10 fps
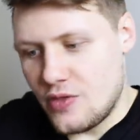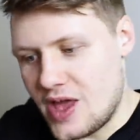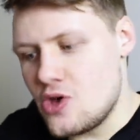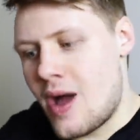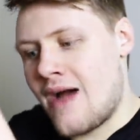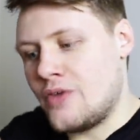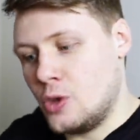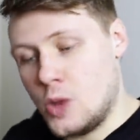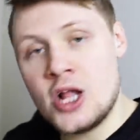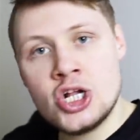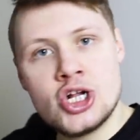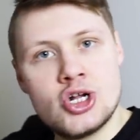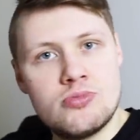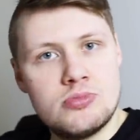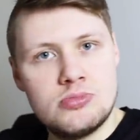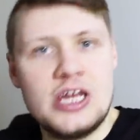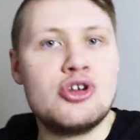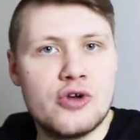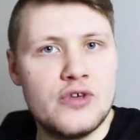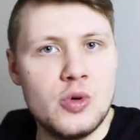Then you have a lunch
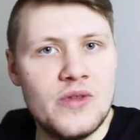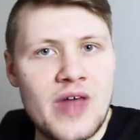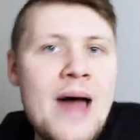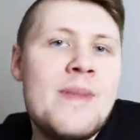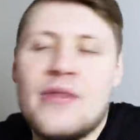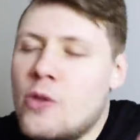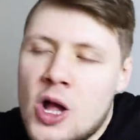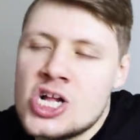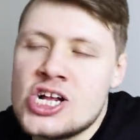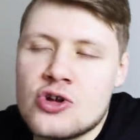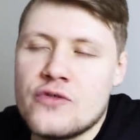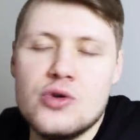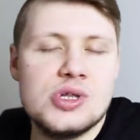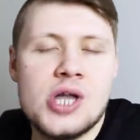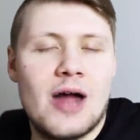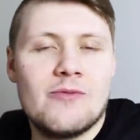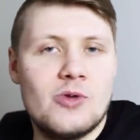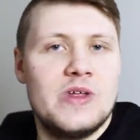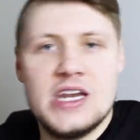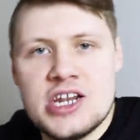interview with them, and the lunch interview is not
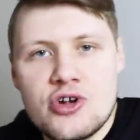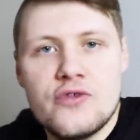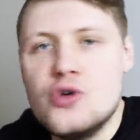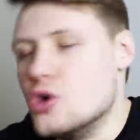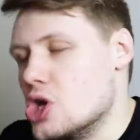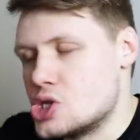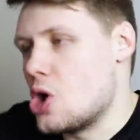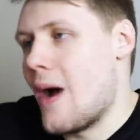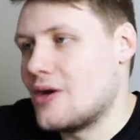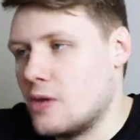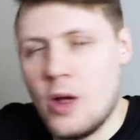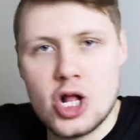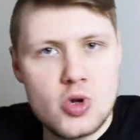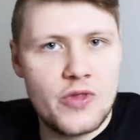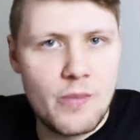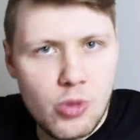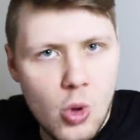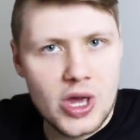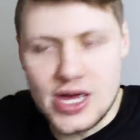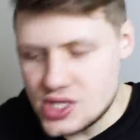really an interview, you just go out to lunch with
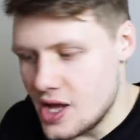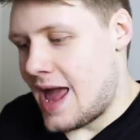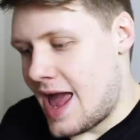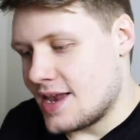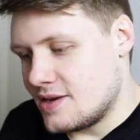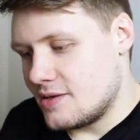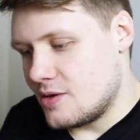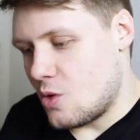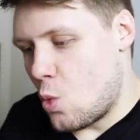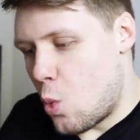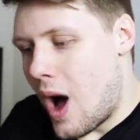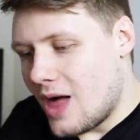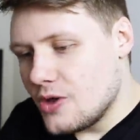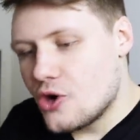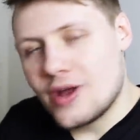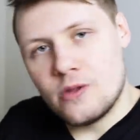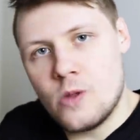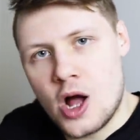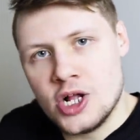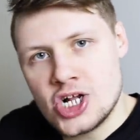employees, and while you're at
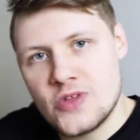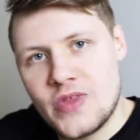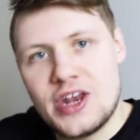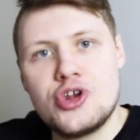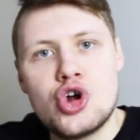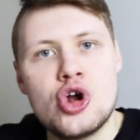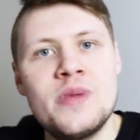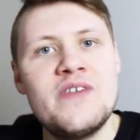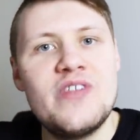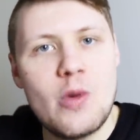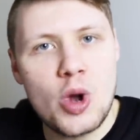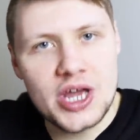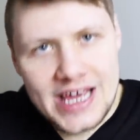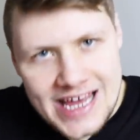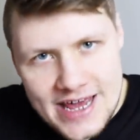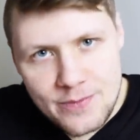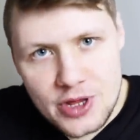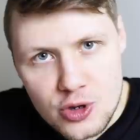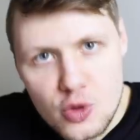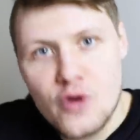lunch, they determine if they want to
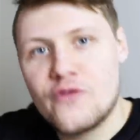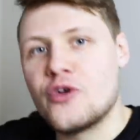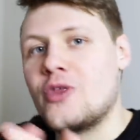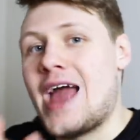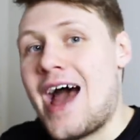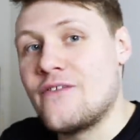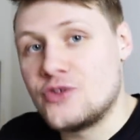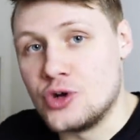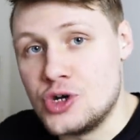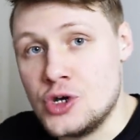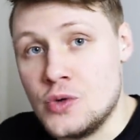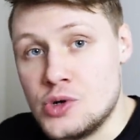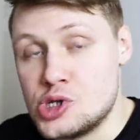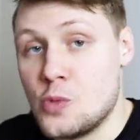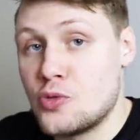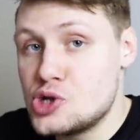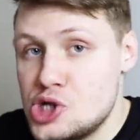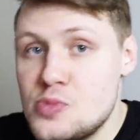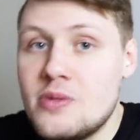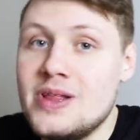keep you for the afternoon. So
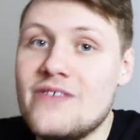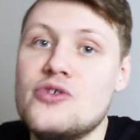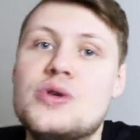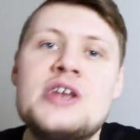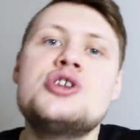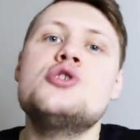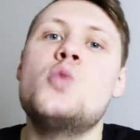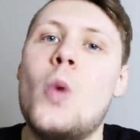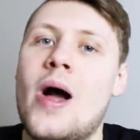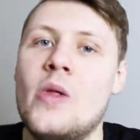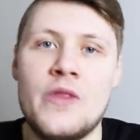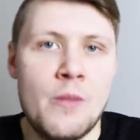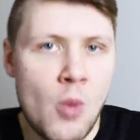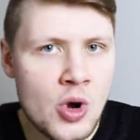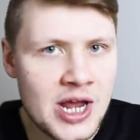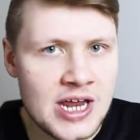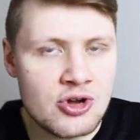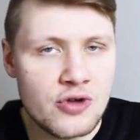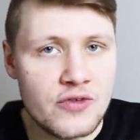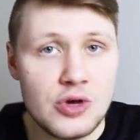presumably, if you didn't do well in the morning
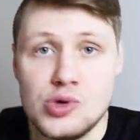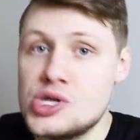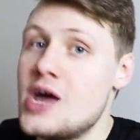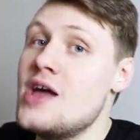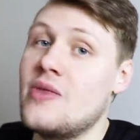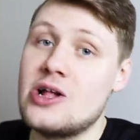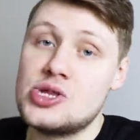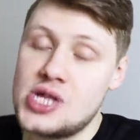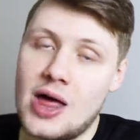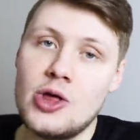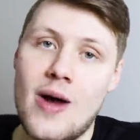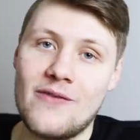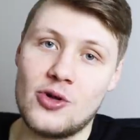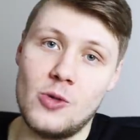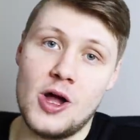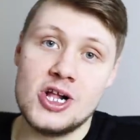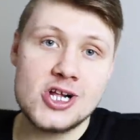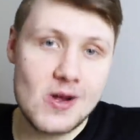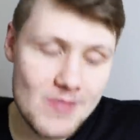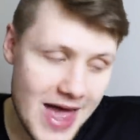interviews, they just tell you after
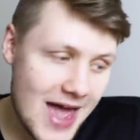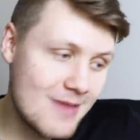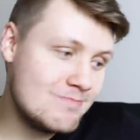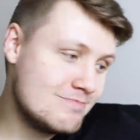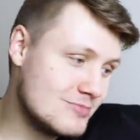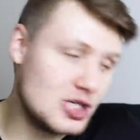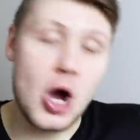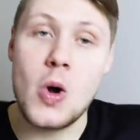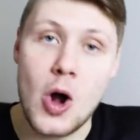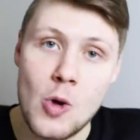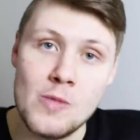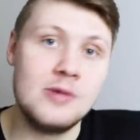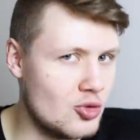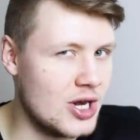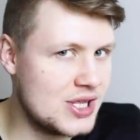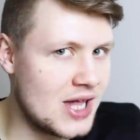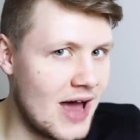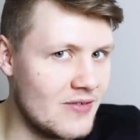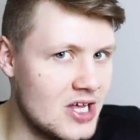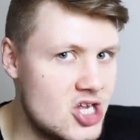lunch, hey, go home, pretty
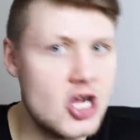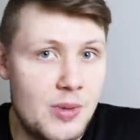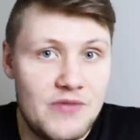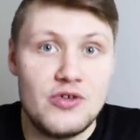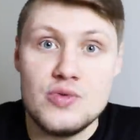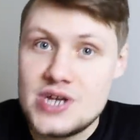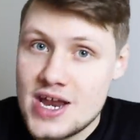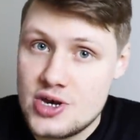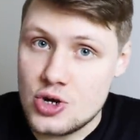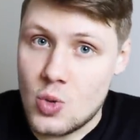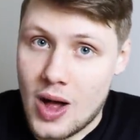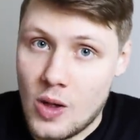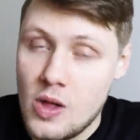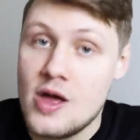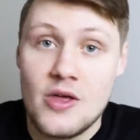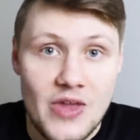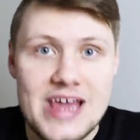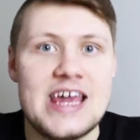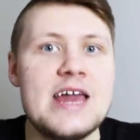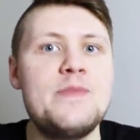savage. But if you did do well,
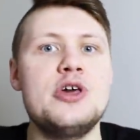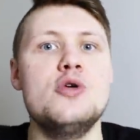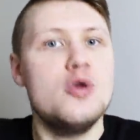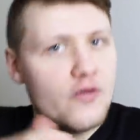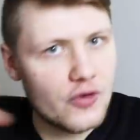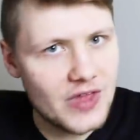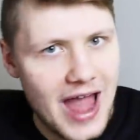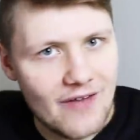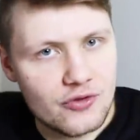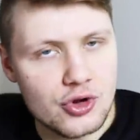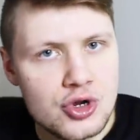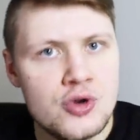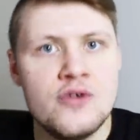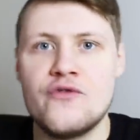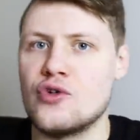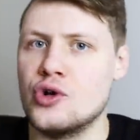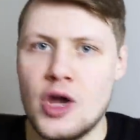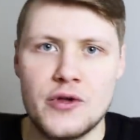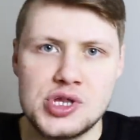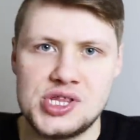they keep you for the afternoon for
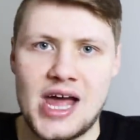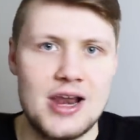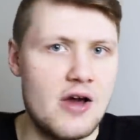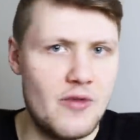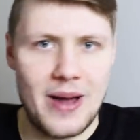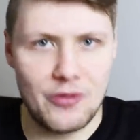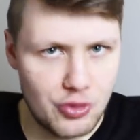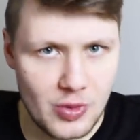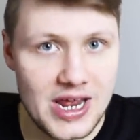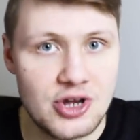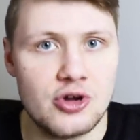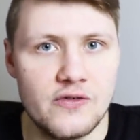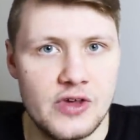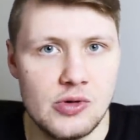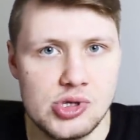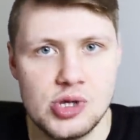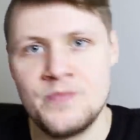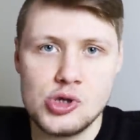another set of about three interviews.